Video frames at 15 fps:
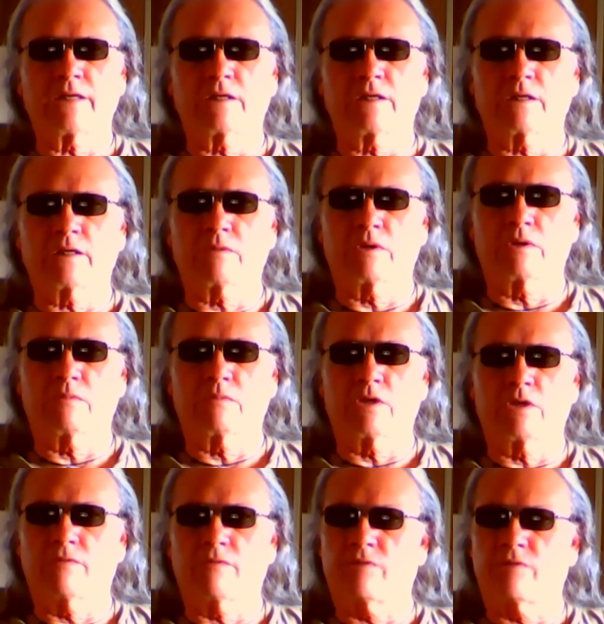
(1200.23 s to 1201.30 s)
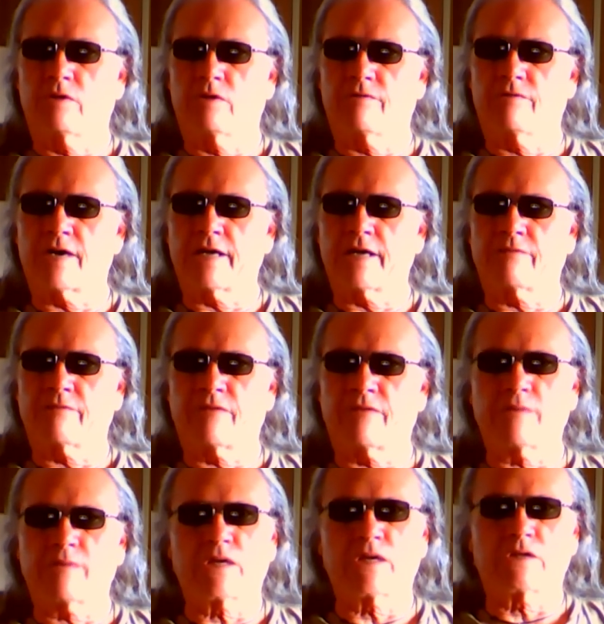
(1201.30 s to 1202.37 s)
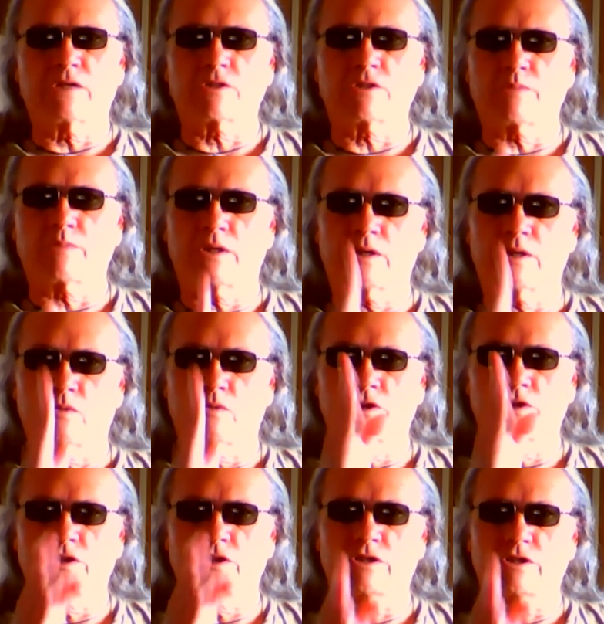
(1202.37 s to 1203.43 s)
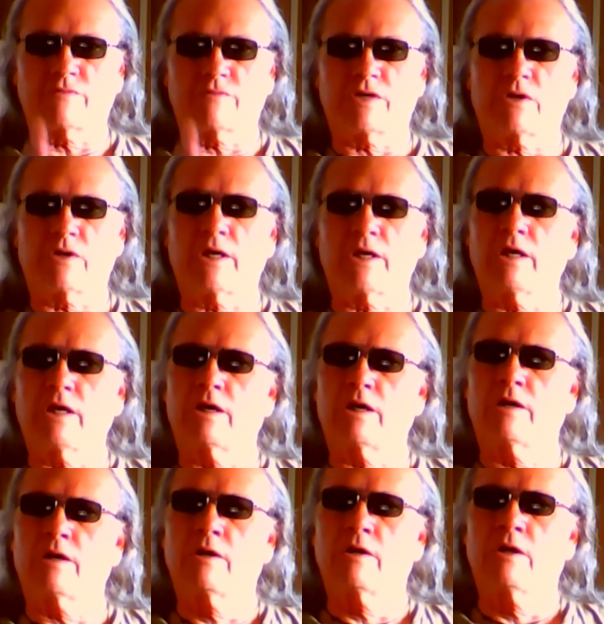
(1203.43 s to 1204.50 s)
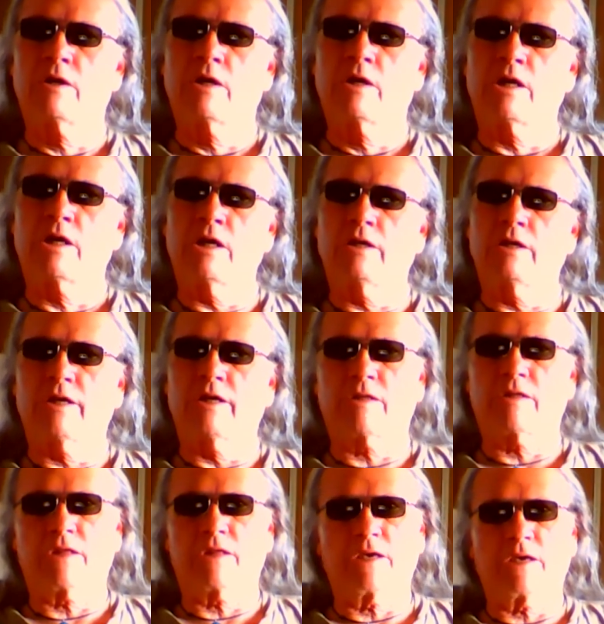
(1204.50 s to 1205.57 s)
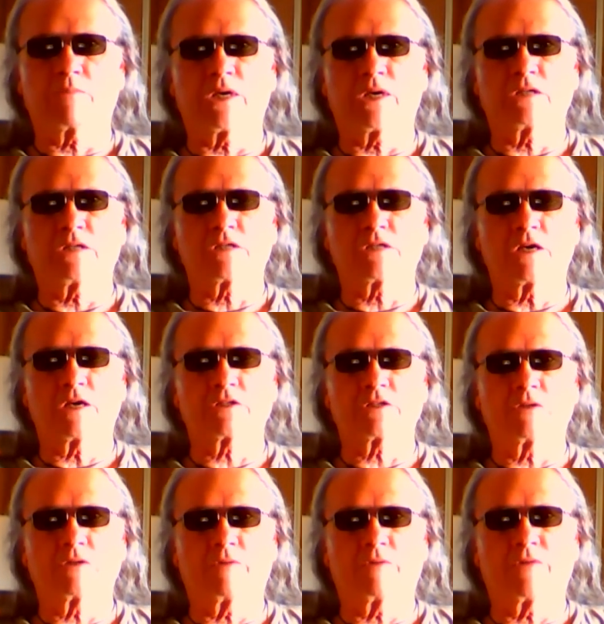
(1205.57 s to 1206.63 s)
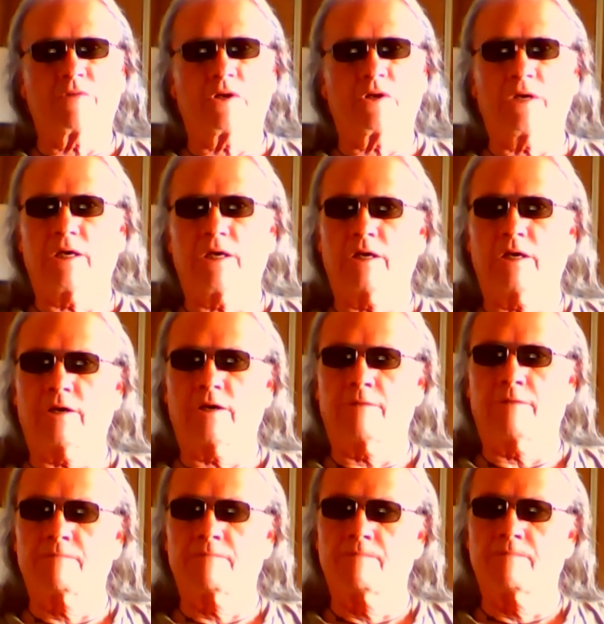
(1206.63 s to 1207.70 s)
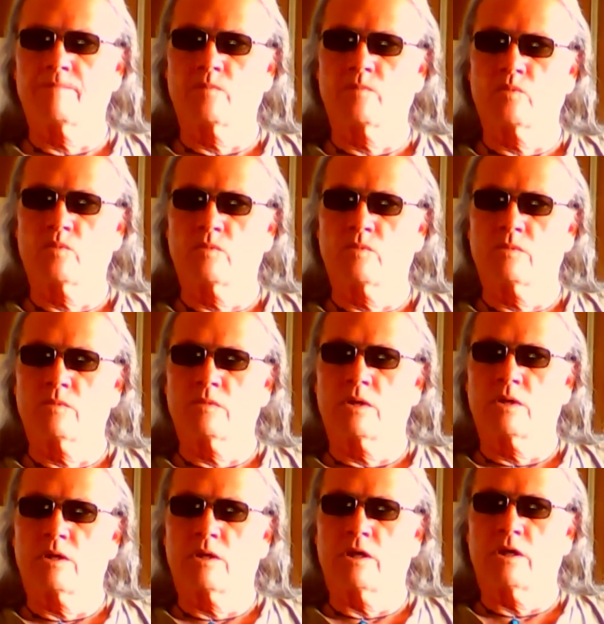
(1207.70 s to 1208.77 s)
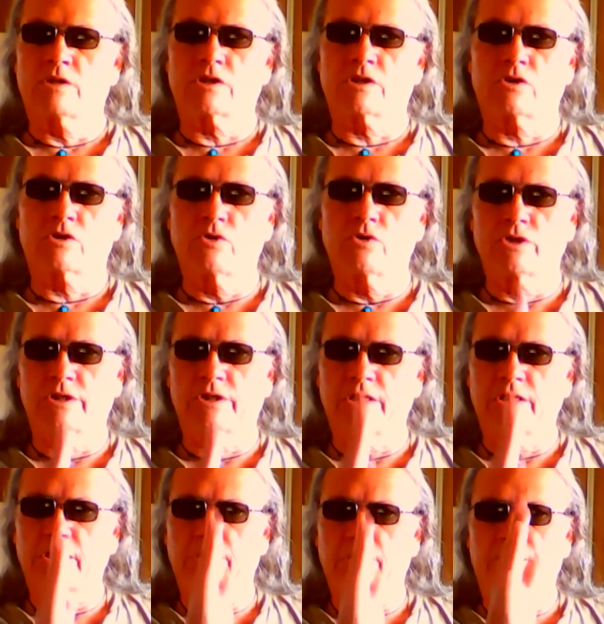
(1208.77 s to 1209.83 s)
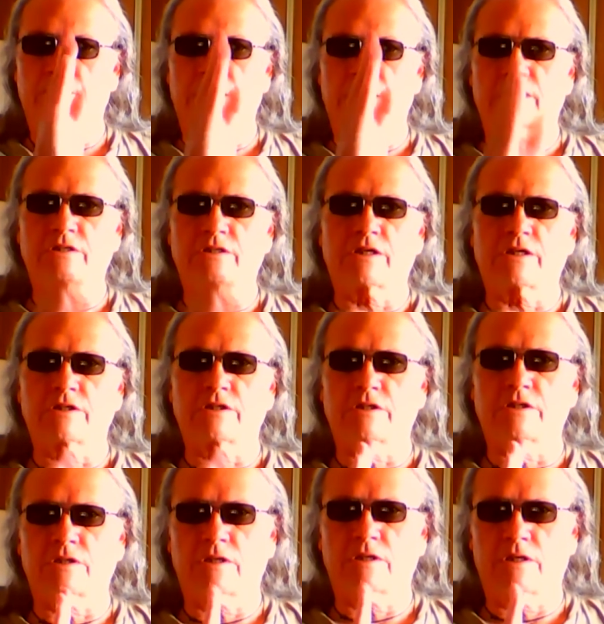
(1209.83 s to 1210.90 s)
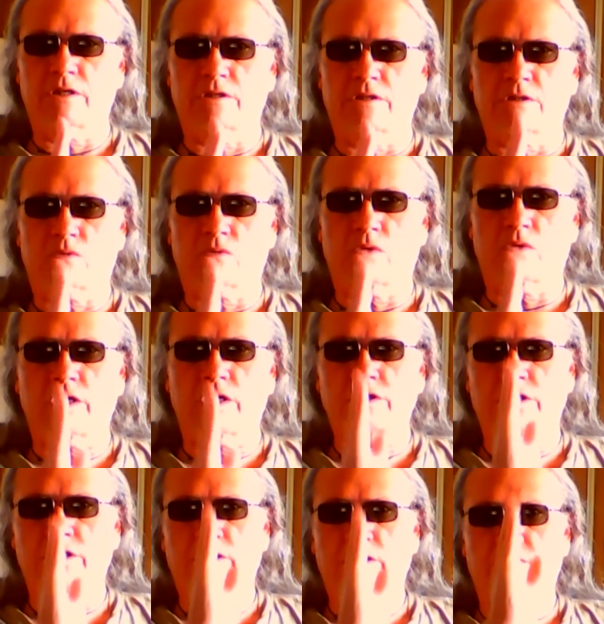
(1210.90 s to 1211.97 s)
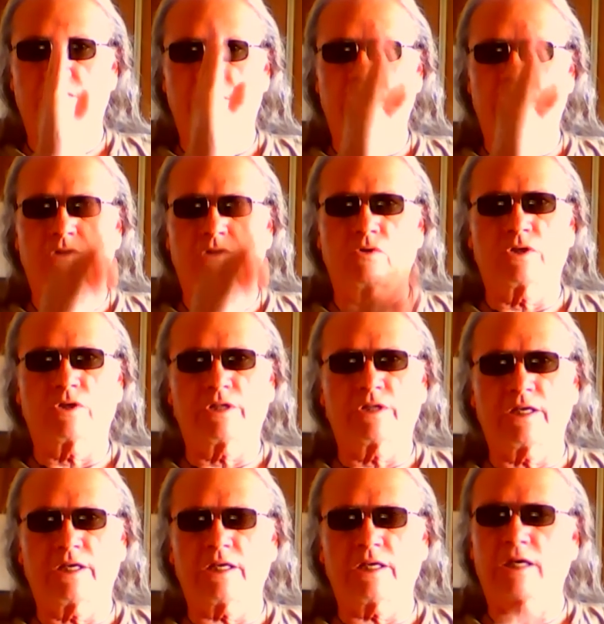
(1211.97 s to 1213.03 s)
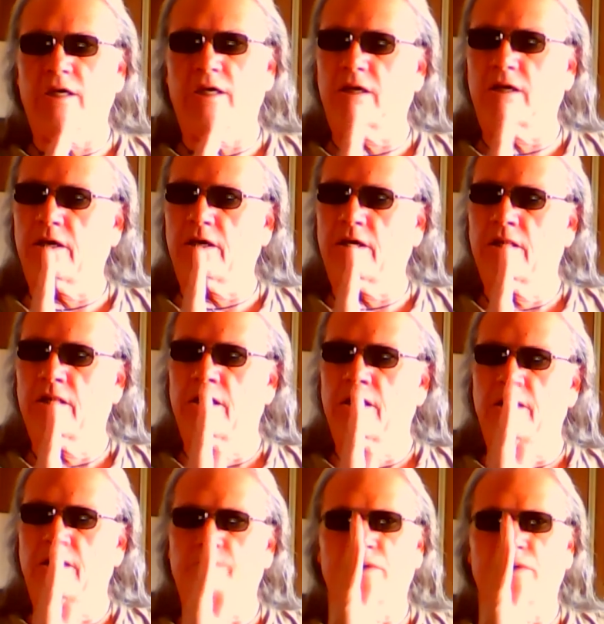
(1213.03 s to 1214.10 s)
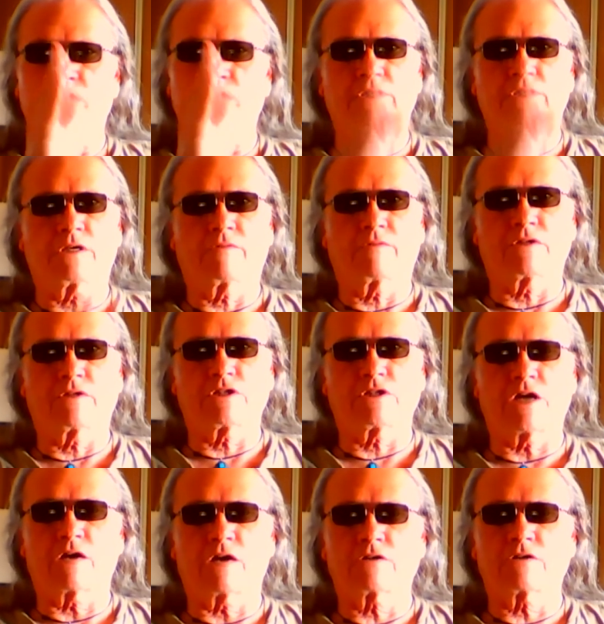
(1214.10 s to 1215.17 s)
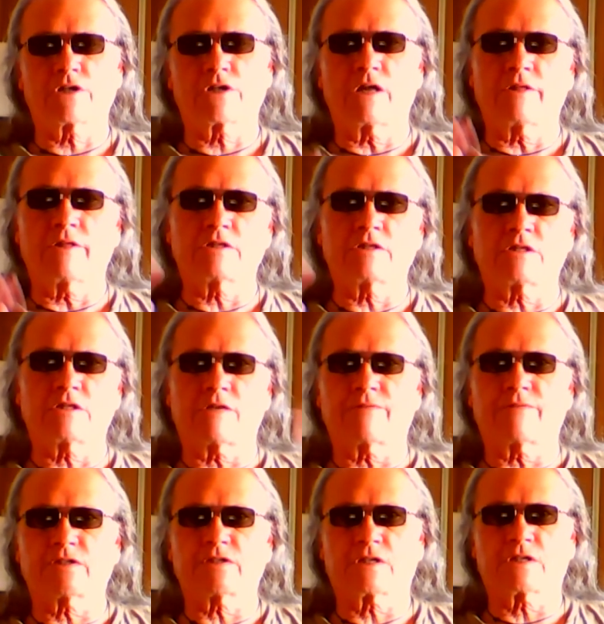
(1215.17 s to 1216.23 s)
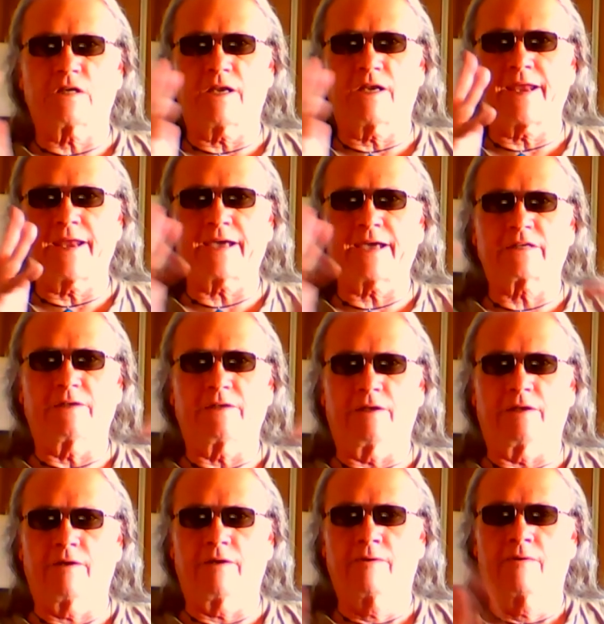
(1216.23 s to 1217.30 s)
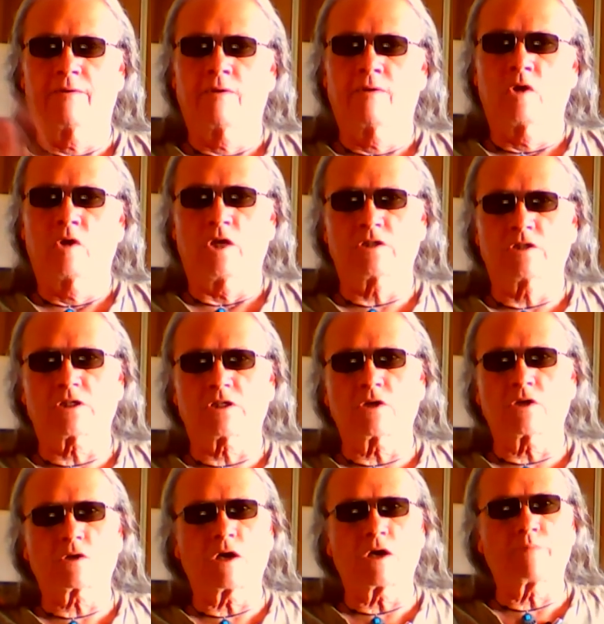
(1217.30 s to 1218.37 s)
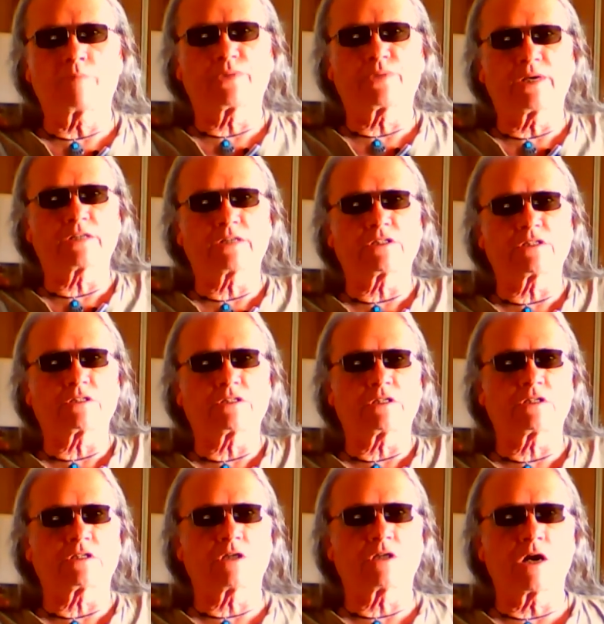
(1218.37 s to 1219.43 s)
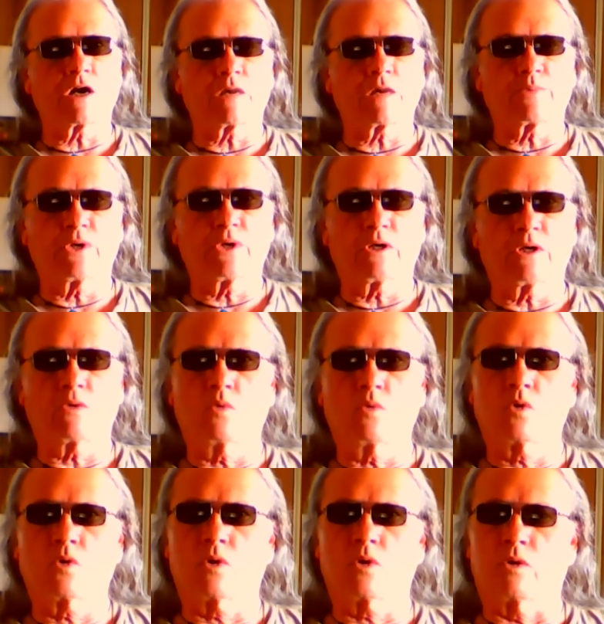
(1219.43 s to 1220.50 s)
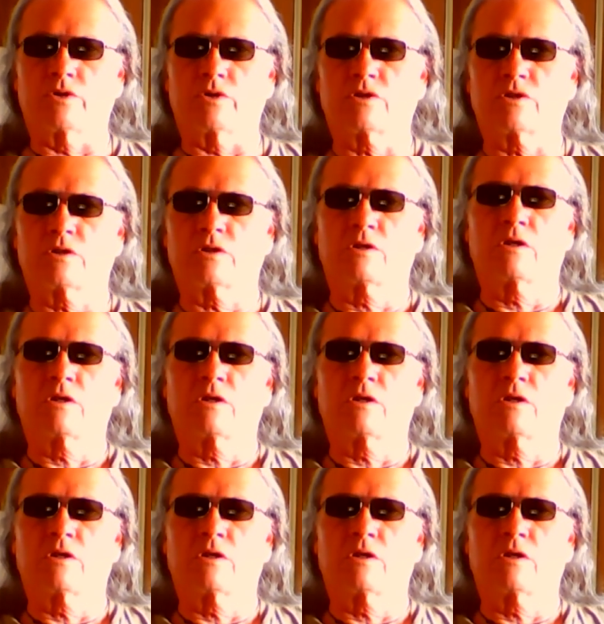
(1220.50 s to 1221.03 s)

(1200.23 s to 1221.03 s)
the divine feminine spirit, which is a very healing thing, but it's also a very it's a Kundalini process. It's a raising of the Kundalini and a piercing of the chakras. All this stuff is connected. It's so complex, it's hard to put into words.